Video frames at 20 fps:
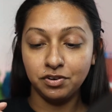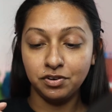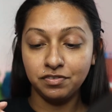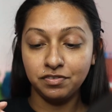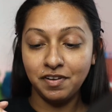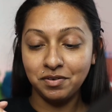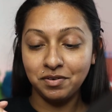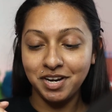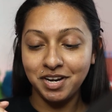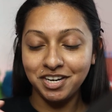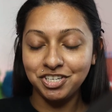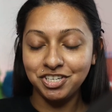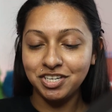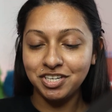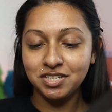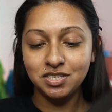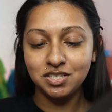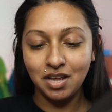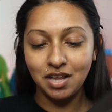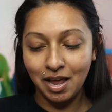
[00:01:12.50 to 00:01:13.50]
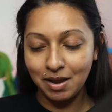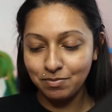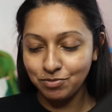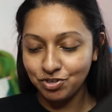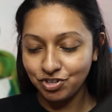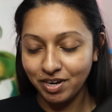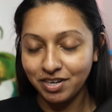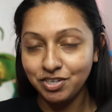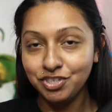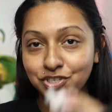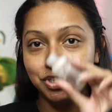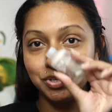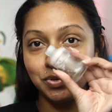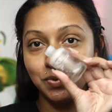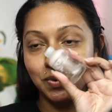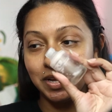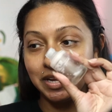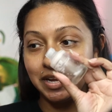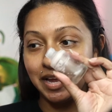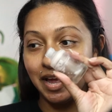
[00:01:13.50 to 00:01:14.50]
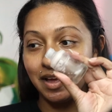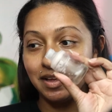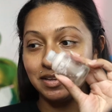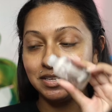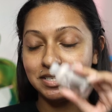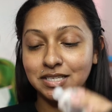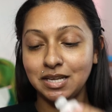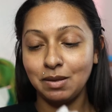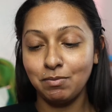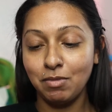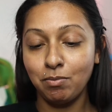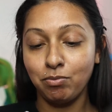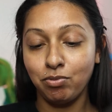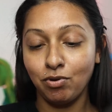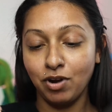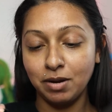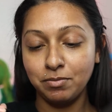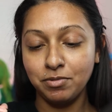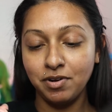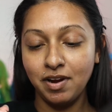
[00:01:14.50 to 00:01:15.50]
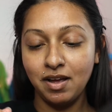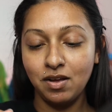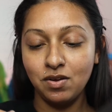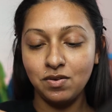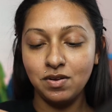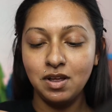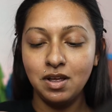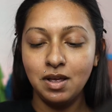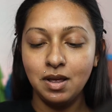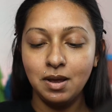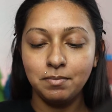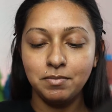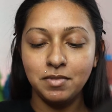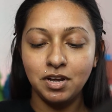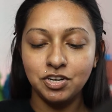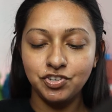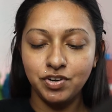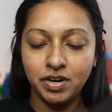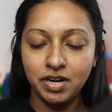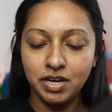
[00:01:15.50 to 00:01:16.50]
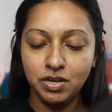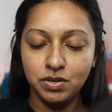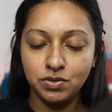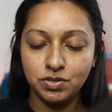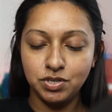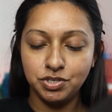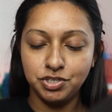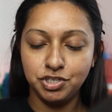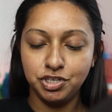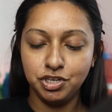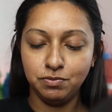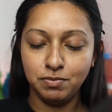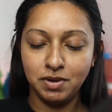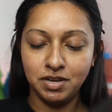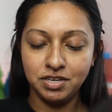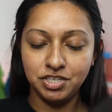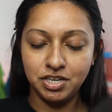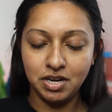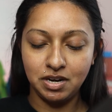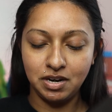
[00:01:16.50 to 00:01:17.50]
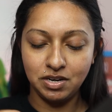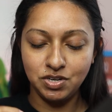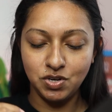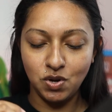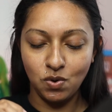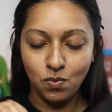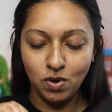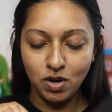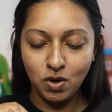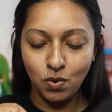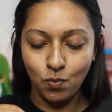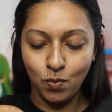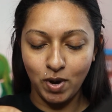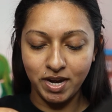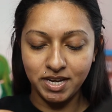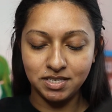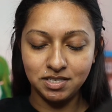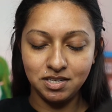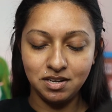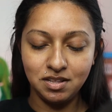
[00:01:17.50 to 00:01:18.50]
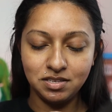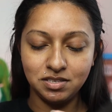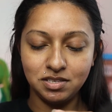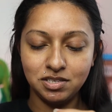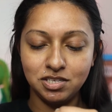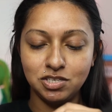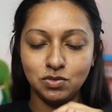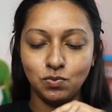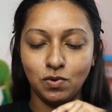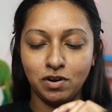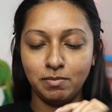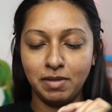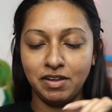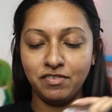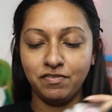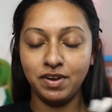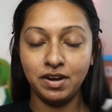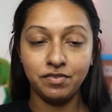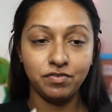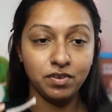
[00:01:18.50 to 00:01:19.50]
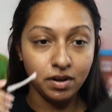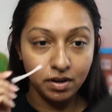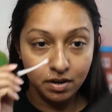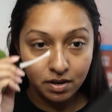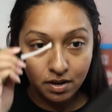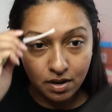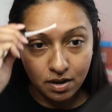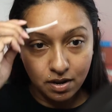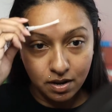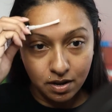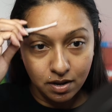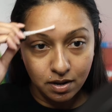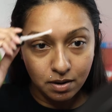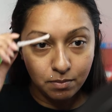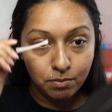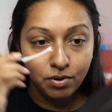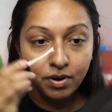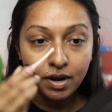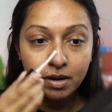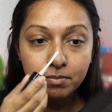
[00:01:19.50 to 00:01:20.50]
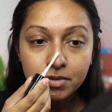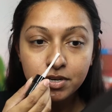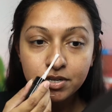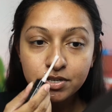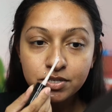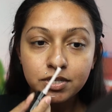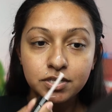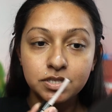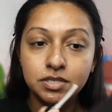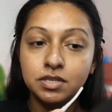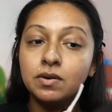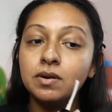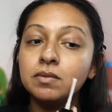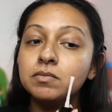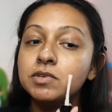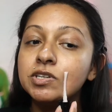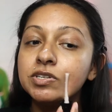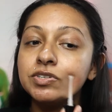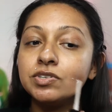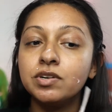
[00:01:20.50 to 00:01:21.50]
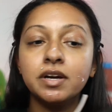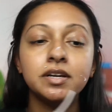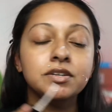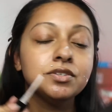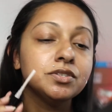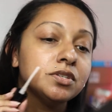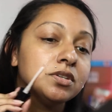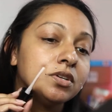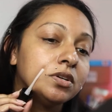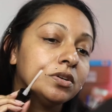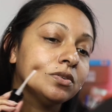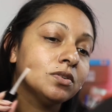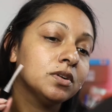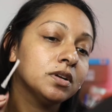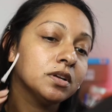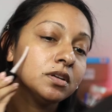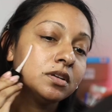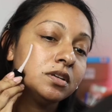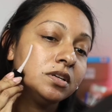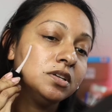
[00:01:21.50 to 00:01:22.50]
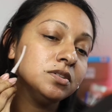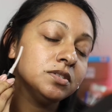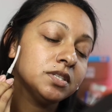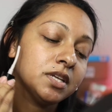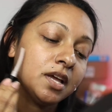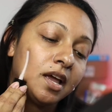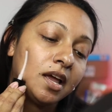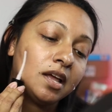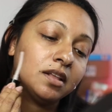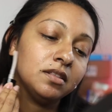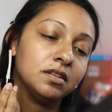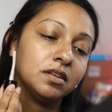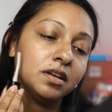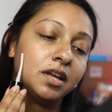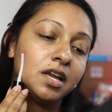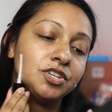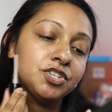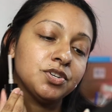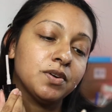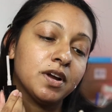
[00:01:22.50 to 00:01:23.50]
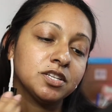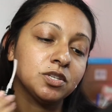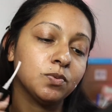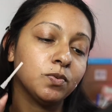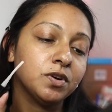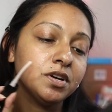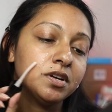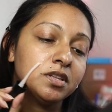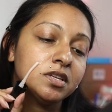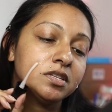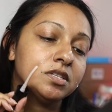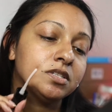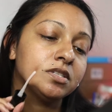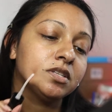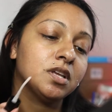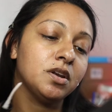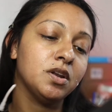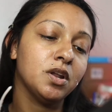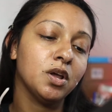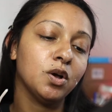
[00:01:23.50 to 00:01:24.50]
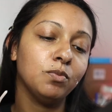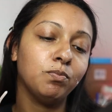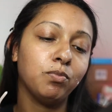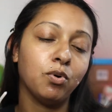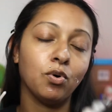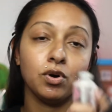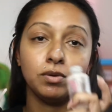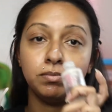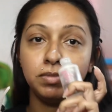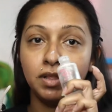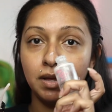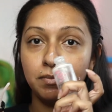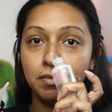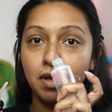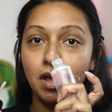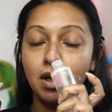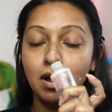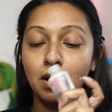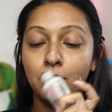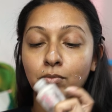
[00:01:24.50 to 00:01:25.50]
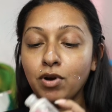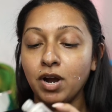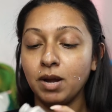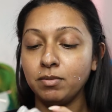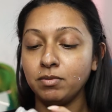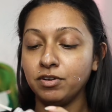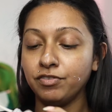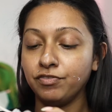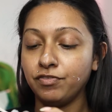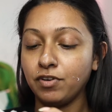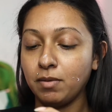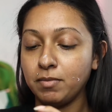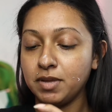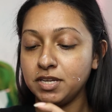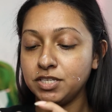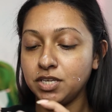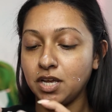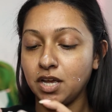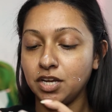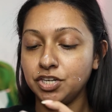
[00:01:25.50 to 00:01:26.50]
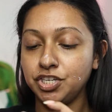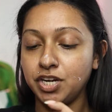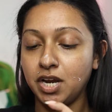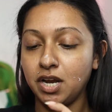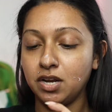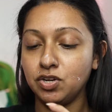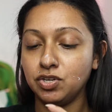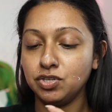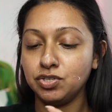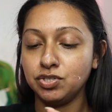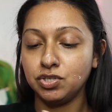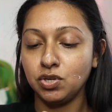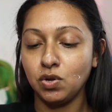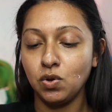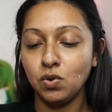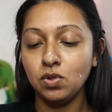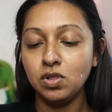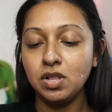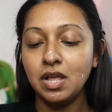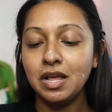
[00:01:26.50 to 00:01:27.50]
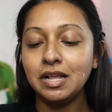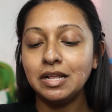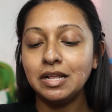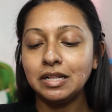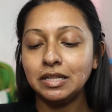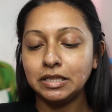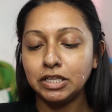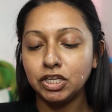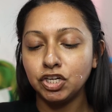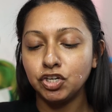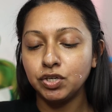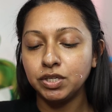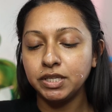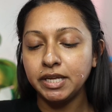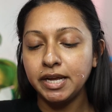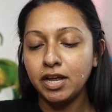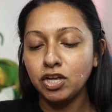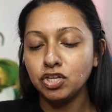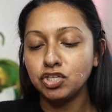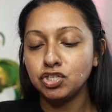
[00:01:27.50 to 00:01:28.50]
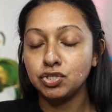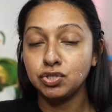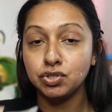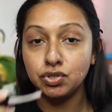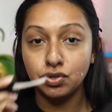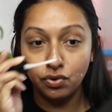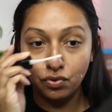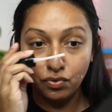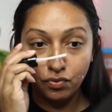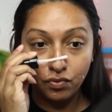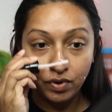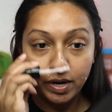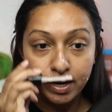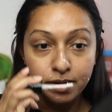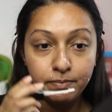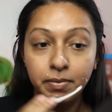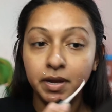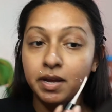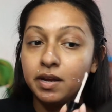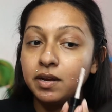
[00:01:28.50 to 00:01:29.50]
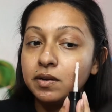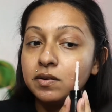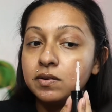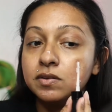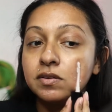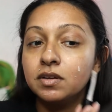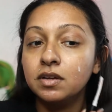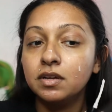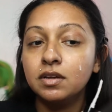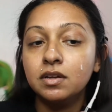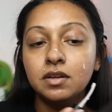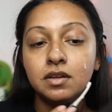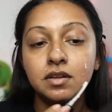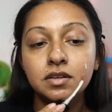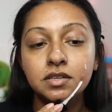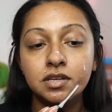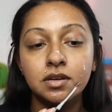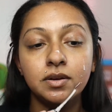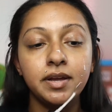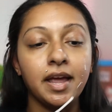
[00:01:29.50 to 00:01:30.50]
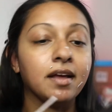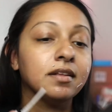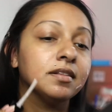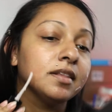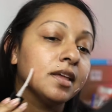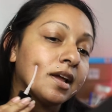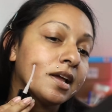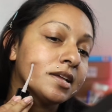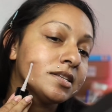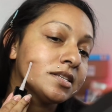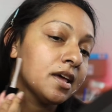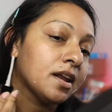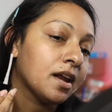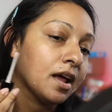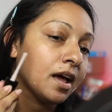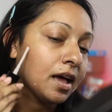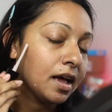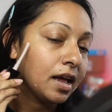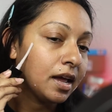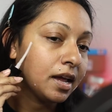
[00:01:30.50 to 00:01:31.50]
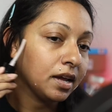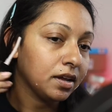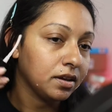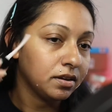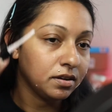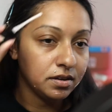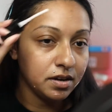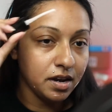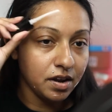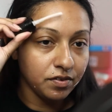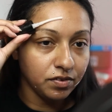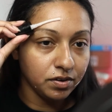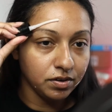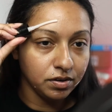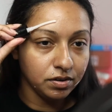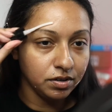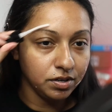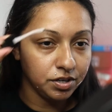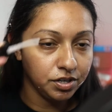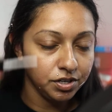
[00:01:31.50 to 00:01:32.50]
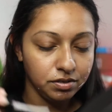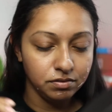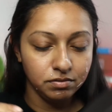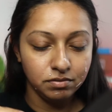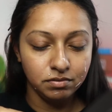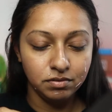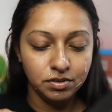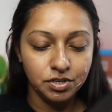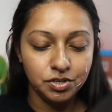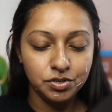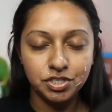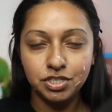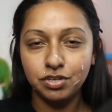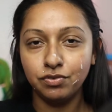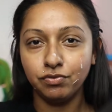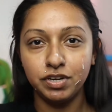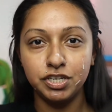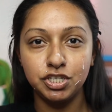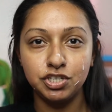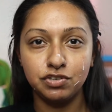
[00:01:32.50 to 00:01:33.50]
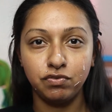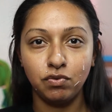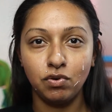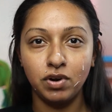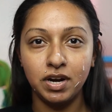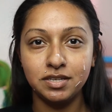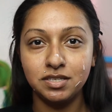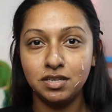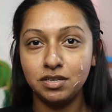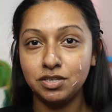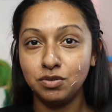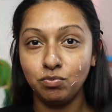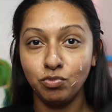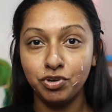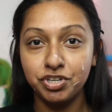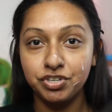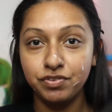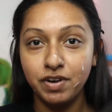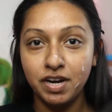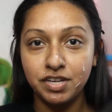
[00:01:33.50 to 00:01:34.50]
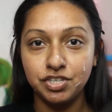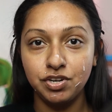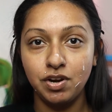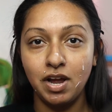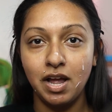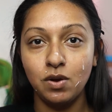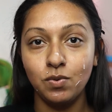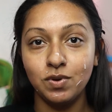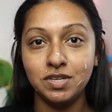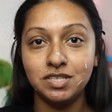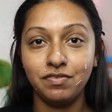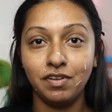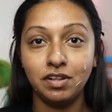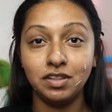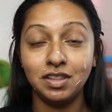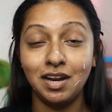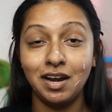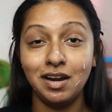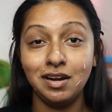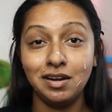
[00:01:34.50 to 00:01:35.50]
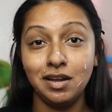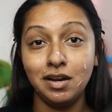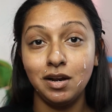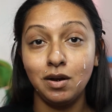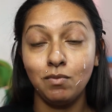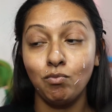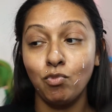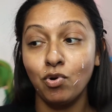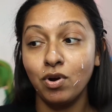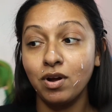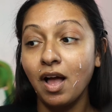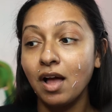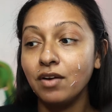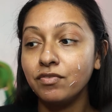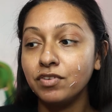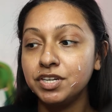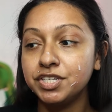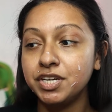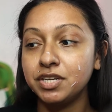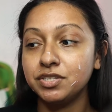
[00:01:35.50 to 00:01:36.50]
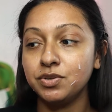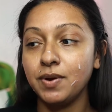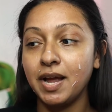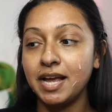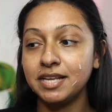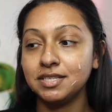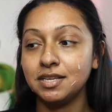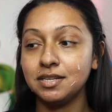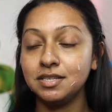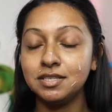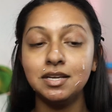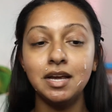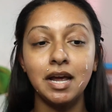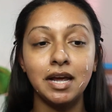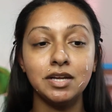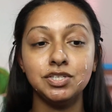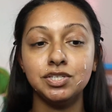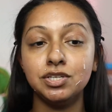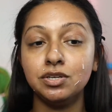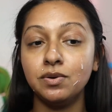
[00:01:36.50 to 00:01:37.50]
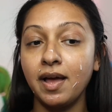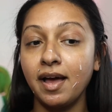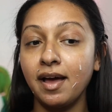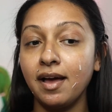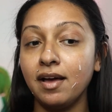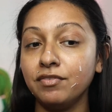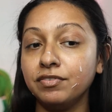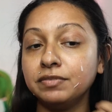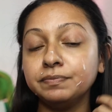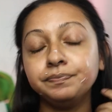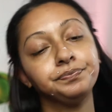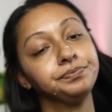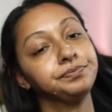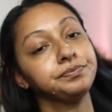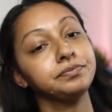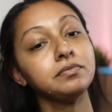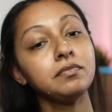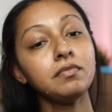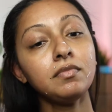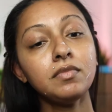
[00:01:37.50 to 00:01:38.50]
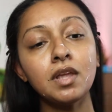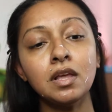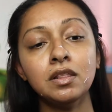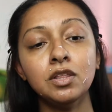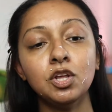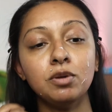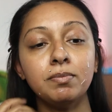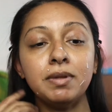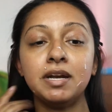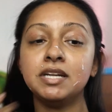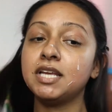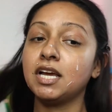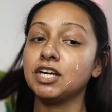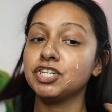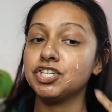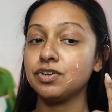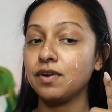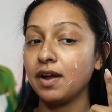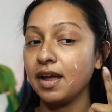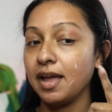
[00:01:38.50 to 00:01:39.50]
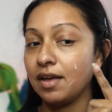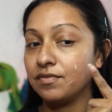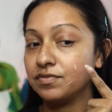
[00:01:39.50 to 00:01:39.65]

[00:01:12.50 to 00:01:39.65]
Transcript: foundations. I'm trying to get some primer out, not trying to use it too much, and I don't want to waste this. This is one of my favorite primers, so I'm just trying to use it. And in case you guys are wondering, this is the No Problem primer from Touch and Soul, literally scraping. So yeah, like I said, I never used to reach for a tinted moisturizer. I always felt that I needed more coverage. As you guys can see, I do have a little bit of texture.